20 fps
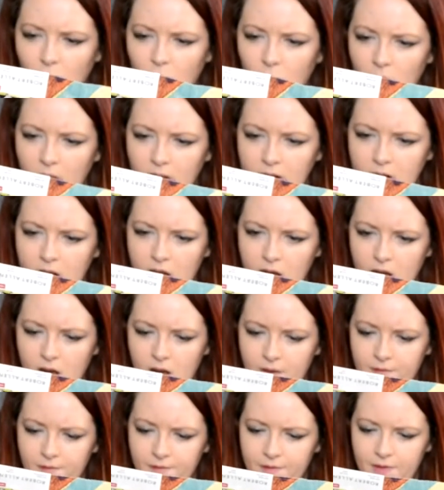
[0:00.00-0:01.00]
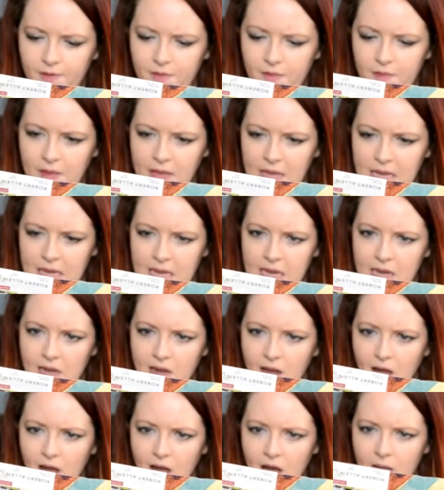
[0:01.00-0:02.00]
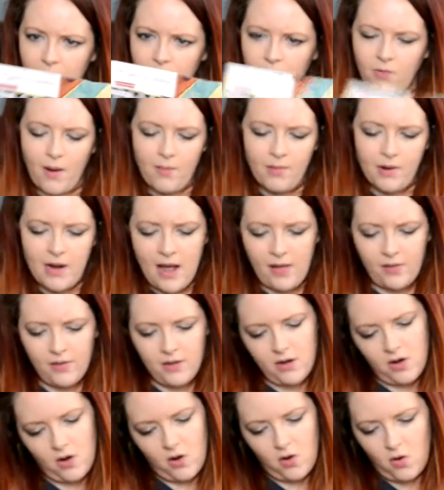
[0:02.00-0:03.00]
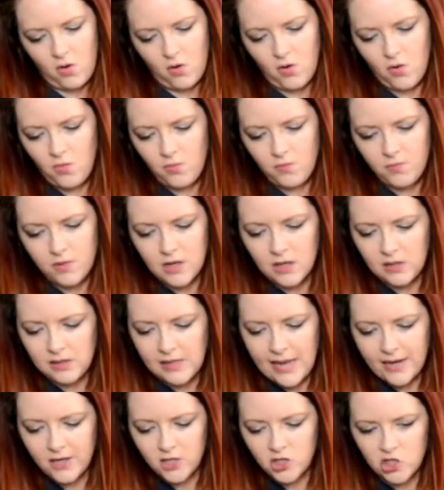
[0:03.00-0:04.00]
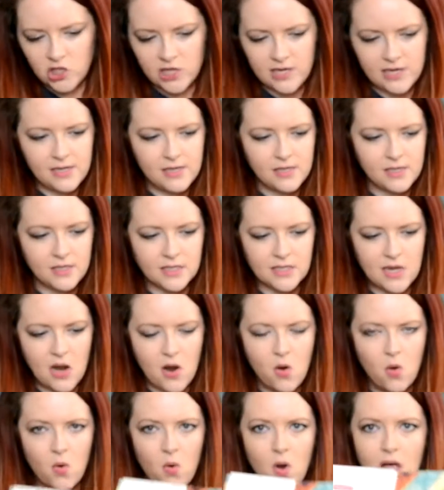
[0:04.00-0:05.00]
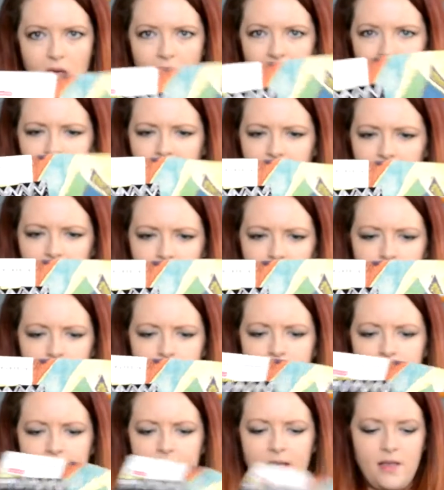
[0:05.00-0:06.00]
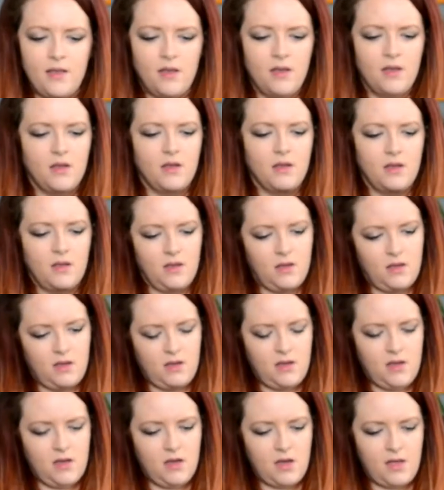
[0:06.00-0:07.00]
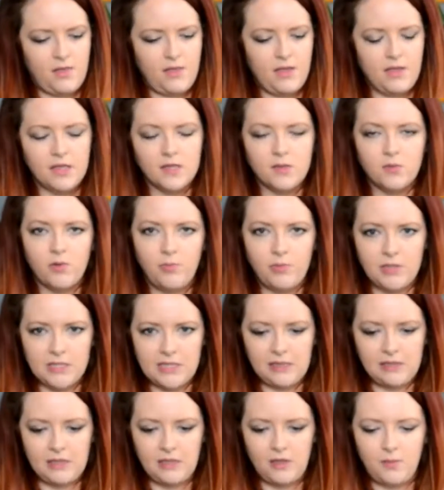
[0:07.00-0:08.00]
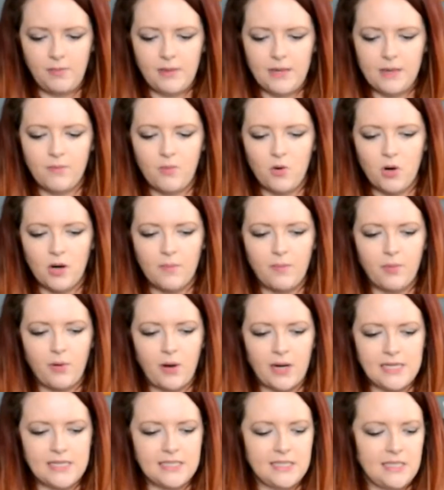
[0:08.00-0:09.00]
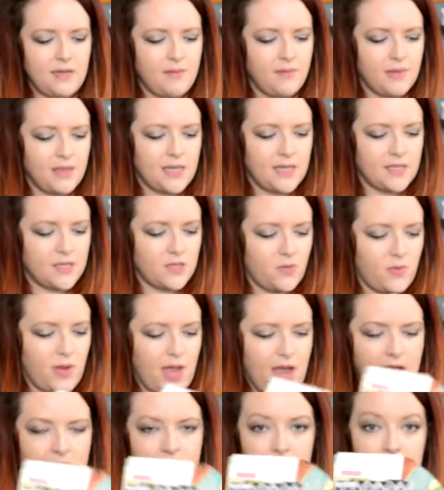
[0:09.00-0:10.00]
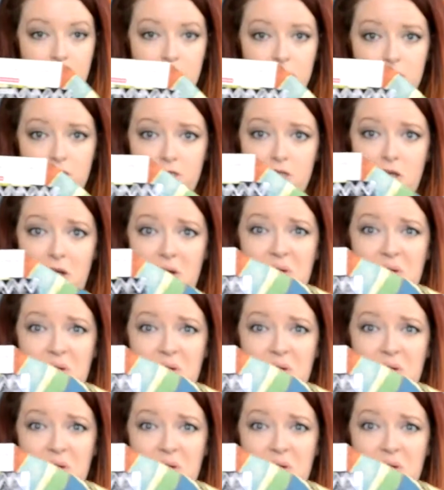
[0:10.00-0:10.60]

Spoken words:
one of the Robert Allen home collection. So a little bit, I think this one was a little bit more pricey, but that's okay because it's so